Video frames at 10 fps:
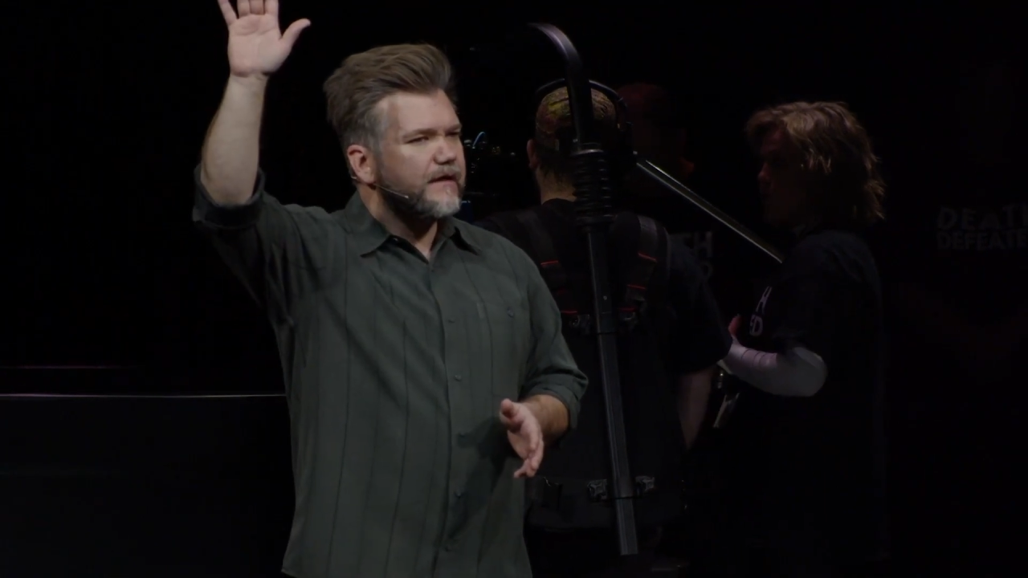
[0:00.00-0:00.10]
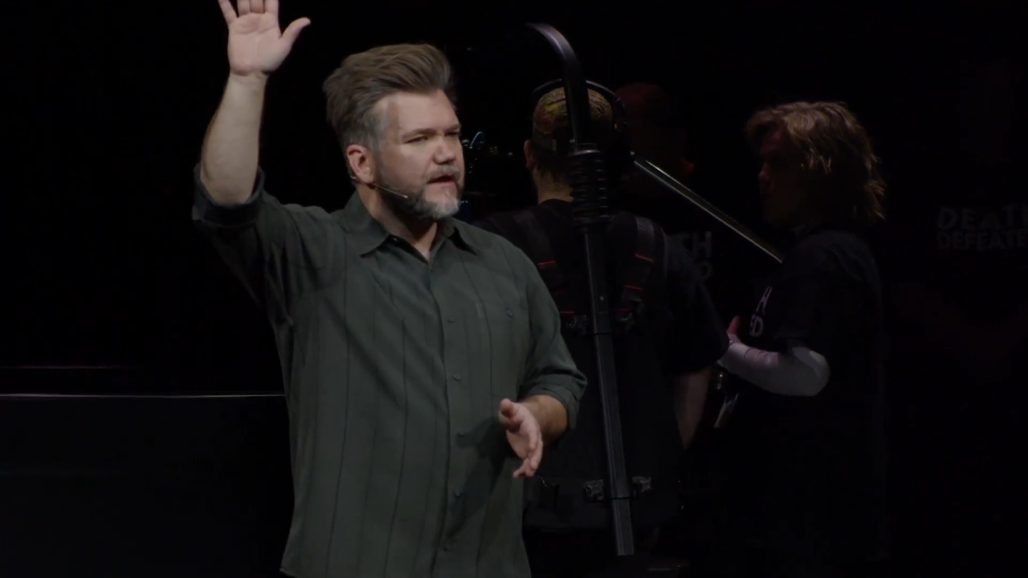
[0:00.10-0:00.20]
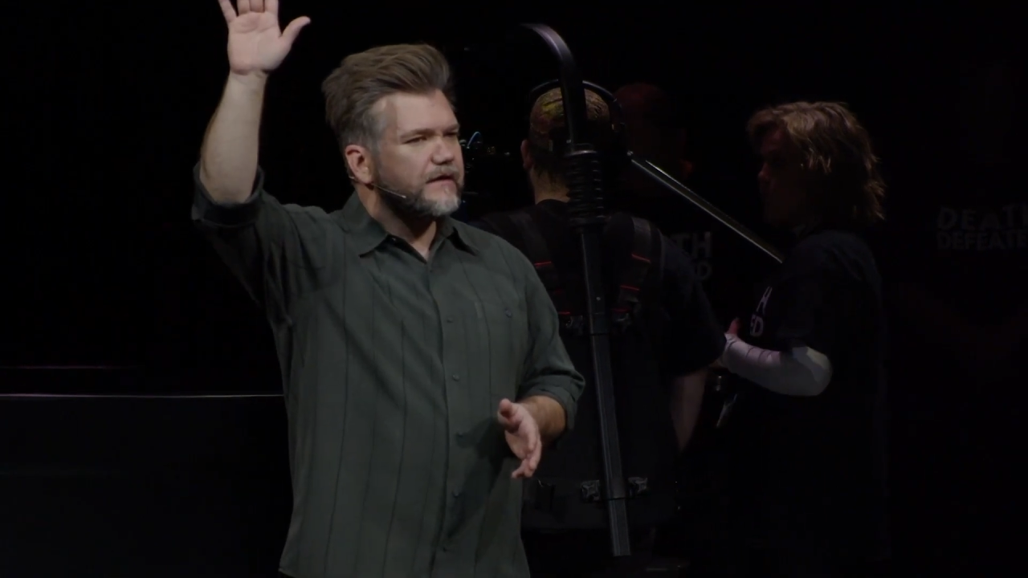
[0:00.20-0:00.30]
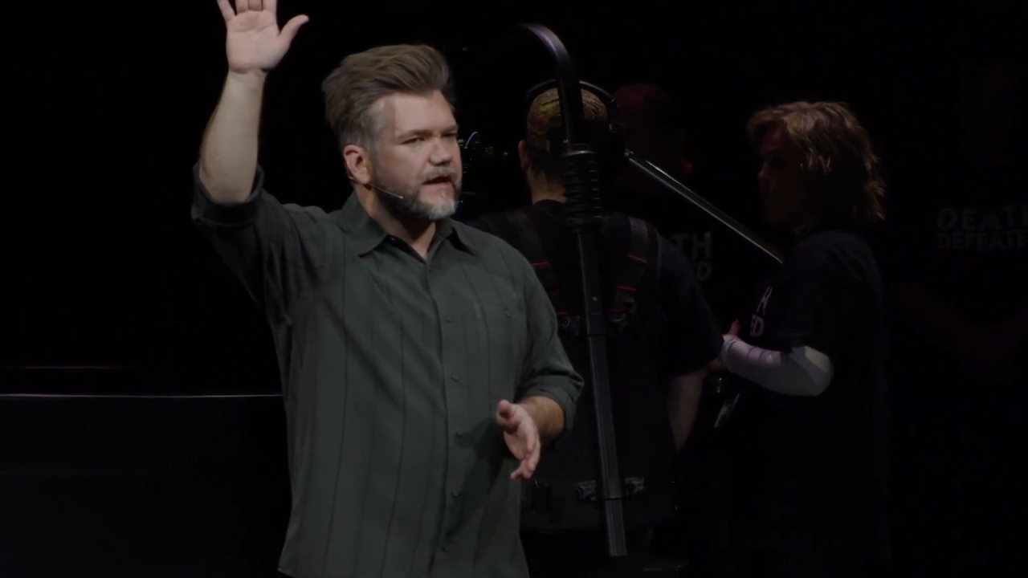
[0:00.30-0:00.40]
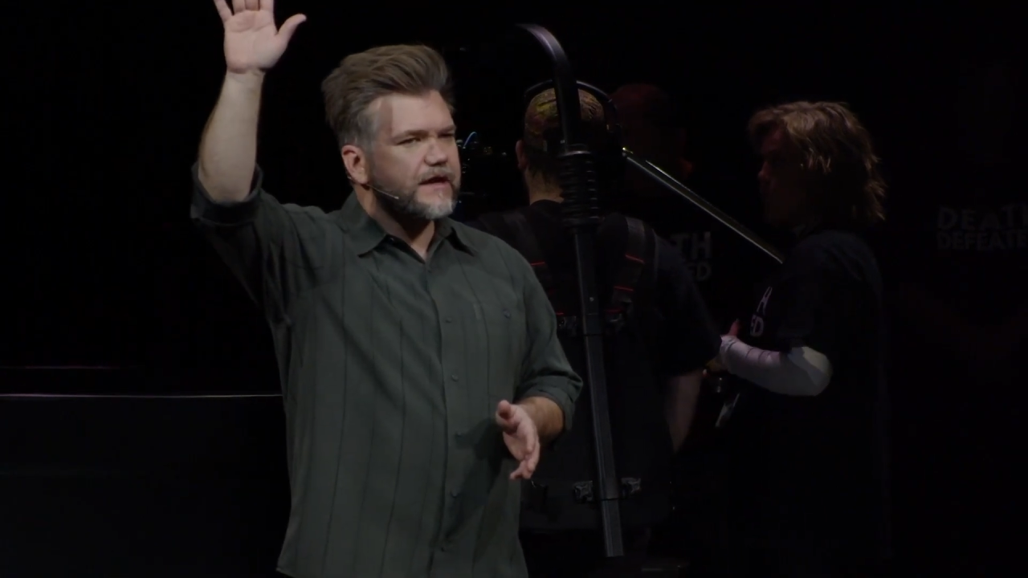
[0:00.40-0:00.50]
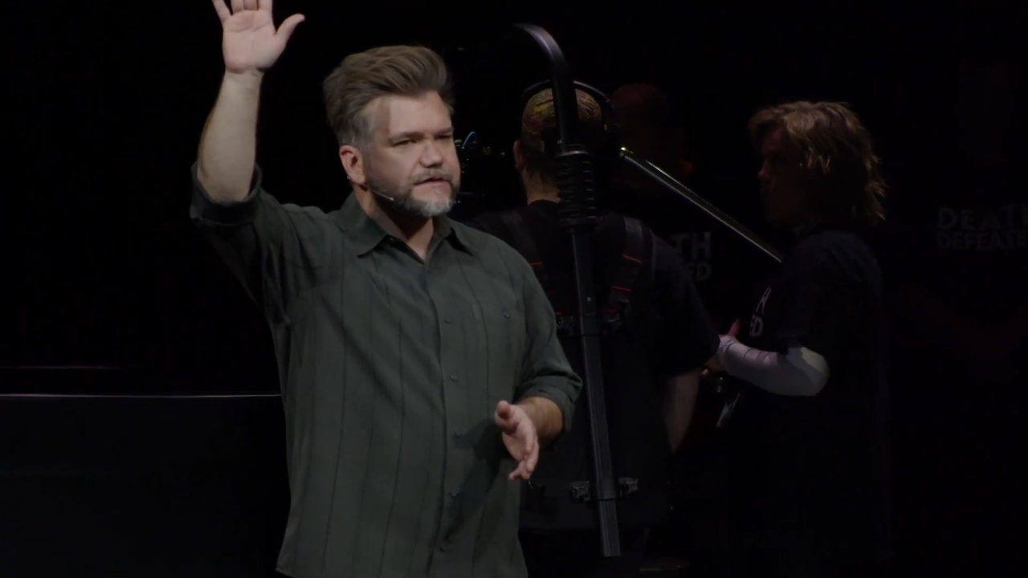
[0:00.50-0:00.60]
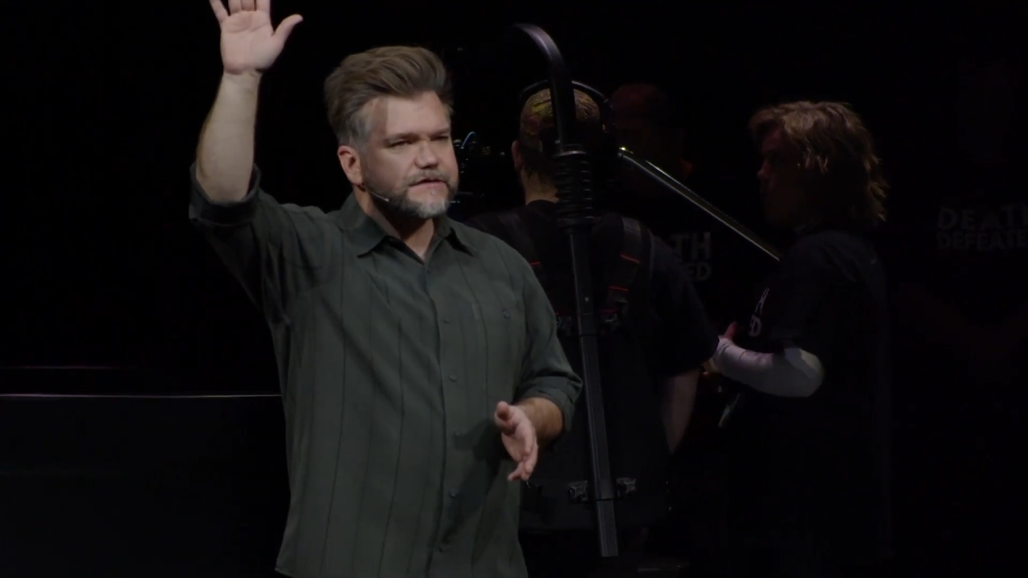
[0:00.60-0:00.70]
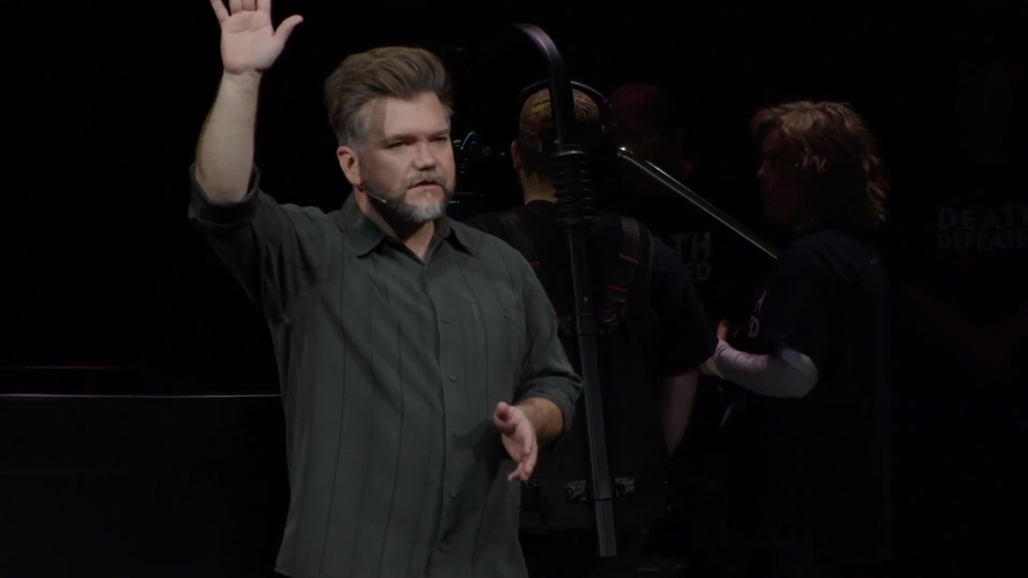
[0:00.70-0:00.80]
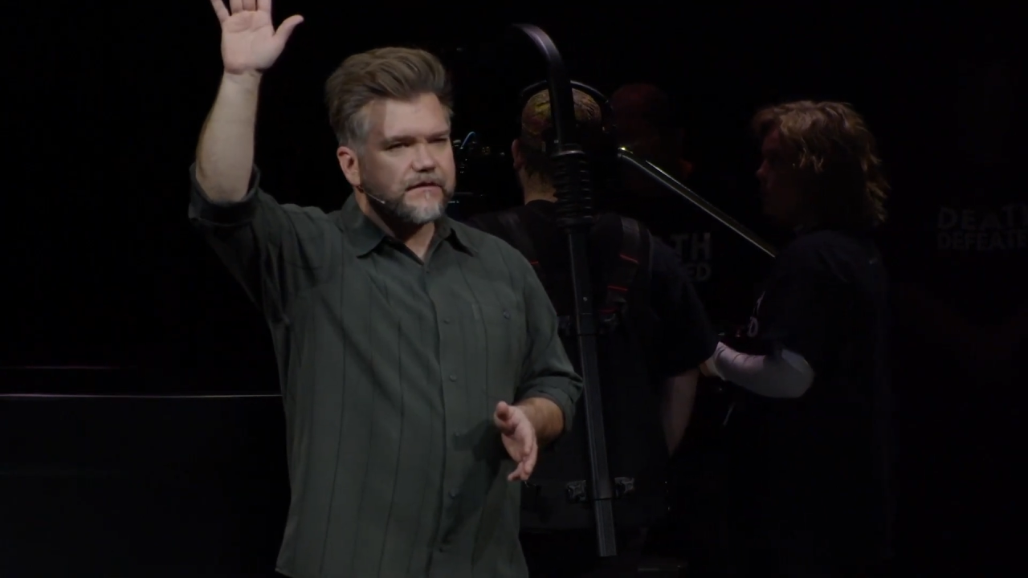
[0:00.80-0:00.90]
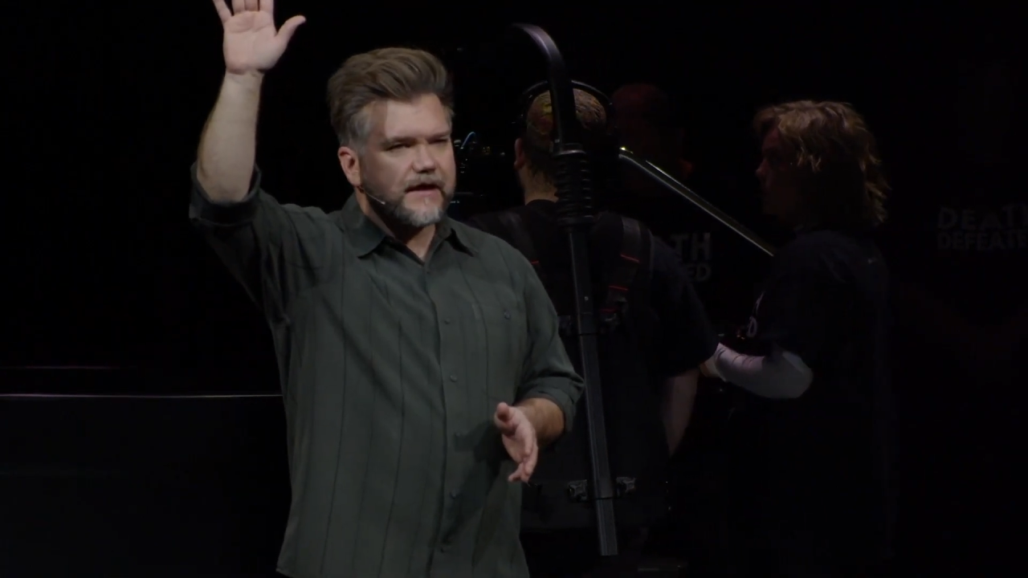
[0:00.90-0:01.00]
and let us
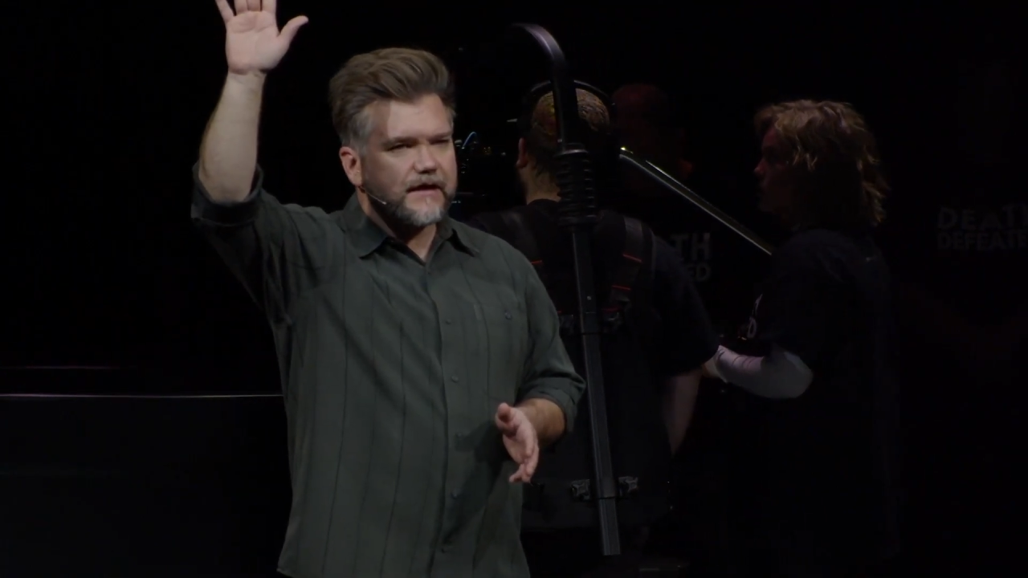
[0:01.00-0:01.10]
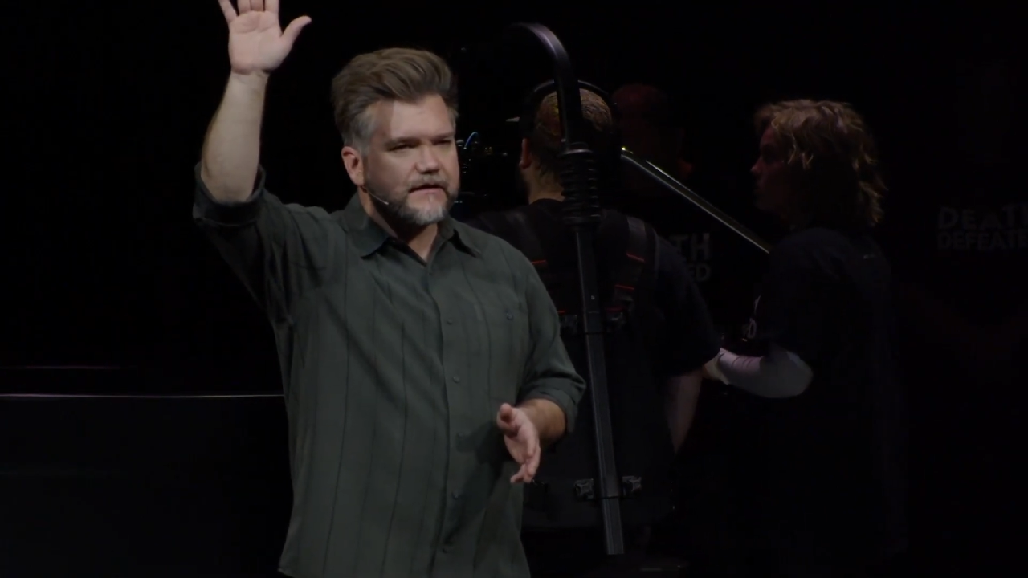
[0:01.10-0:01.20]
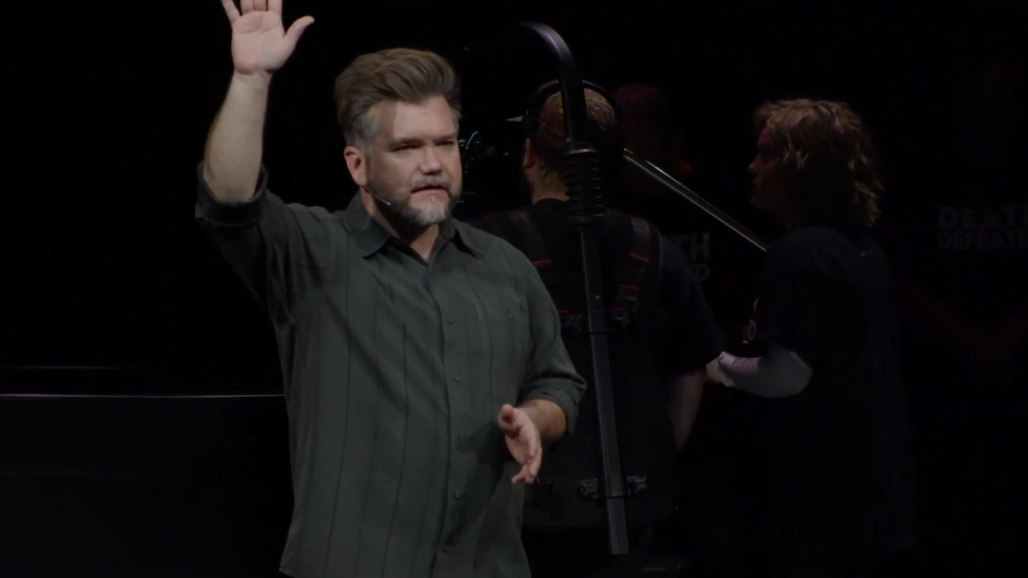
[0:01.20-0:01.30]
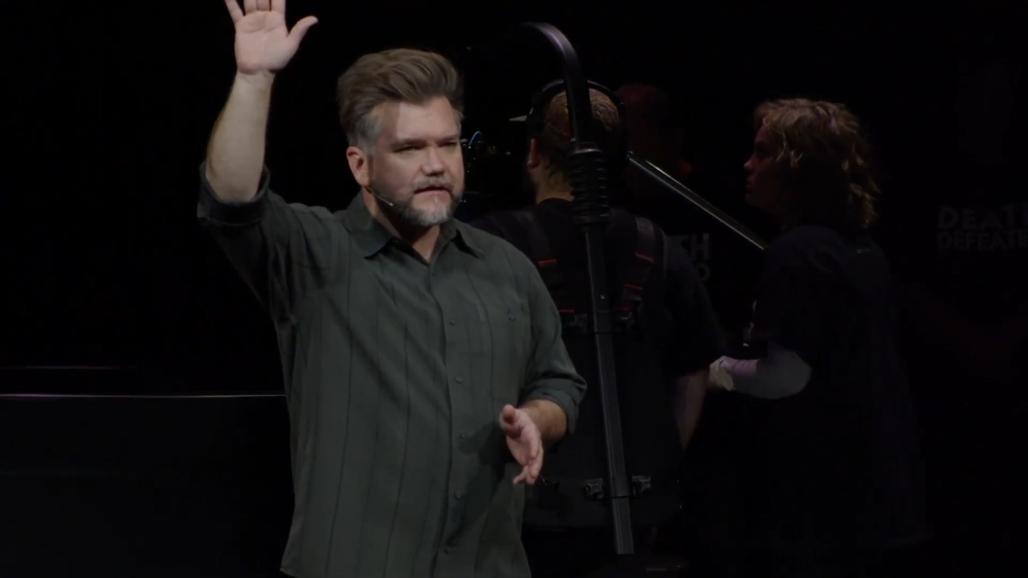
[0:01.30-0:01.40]
know that?